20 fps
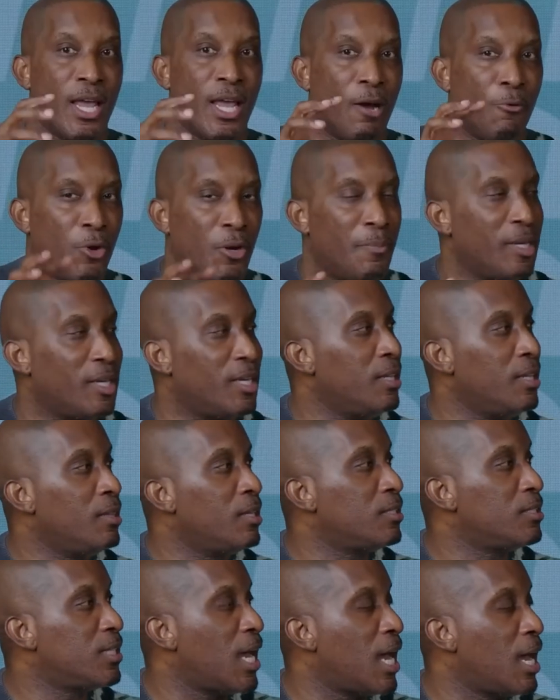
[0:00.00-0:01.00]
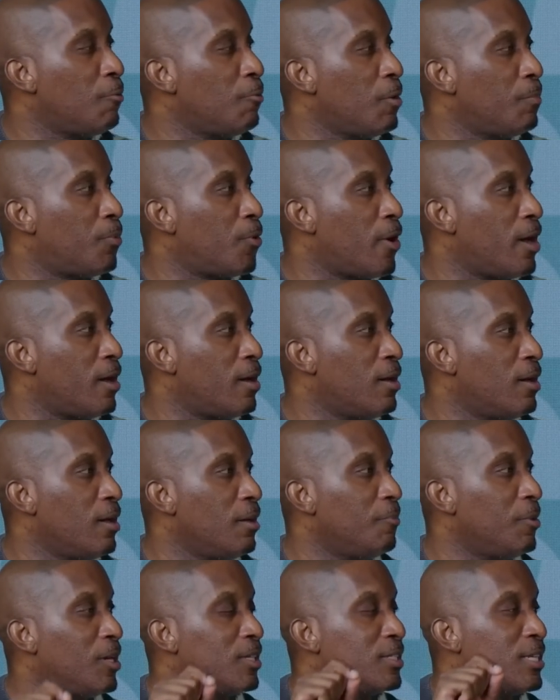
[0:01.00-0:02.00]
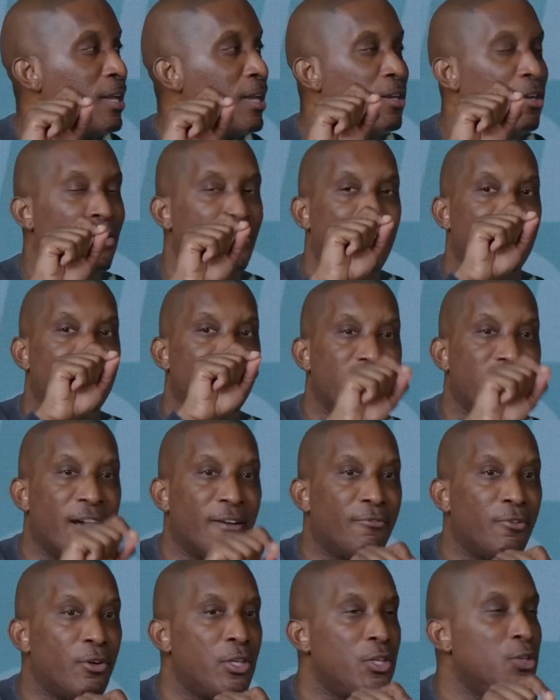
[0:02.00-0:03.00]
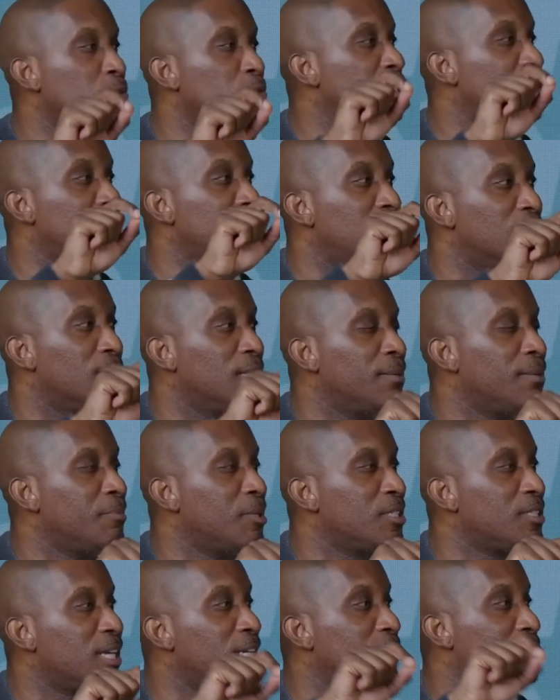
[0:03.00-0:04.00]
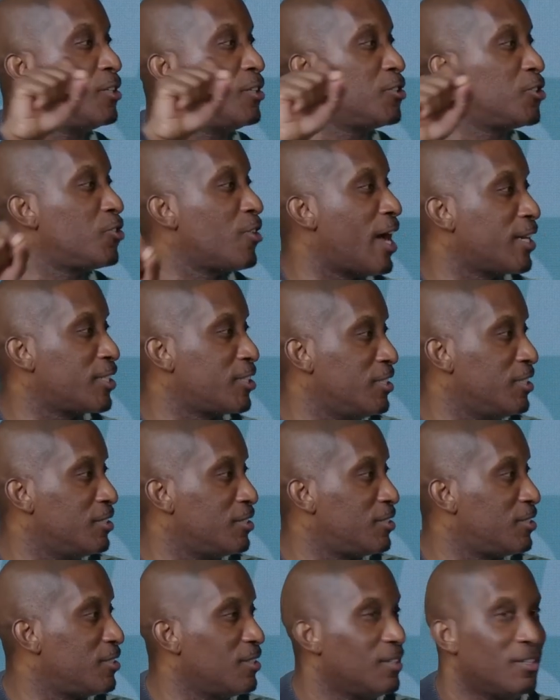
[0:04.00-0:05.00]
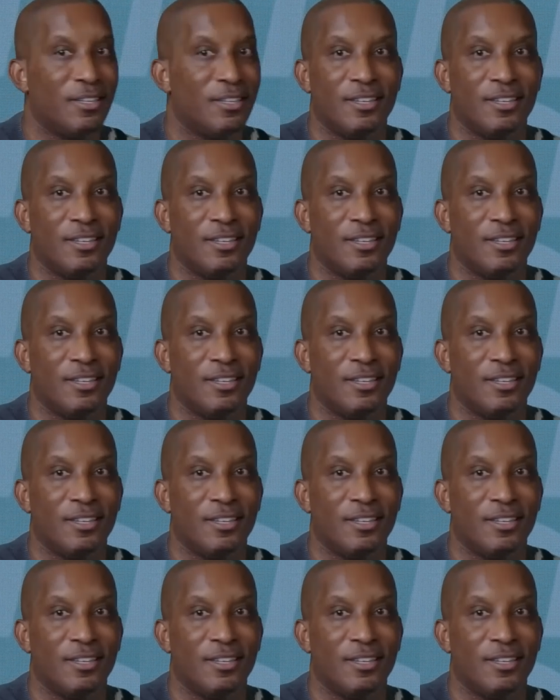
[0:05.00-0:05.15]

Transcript: And I want to begin this time with prayer because I know the devil uses dilemmas as distractions. Come on.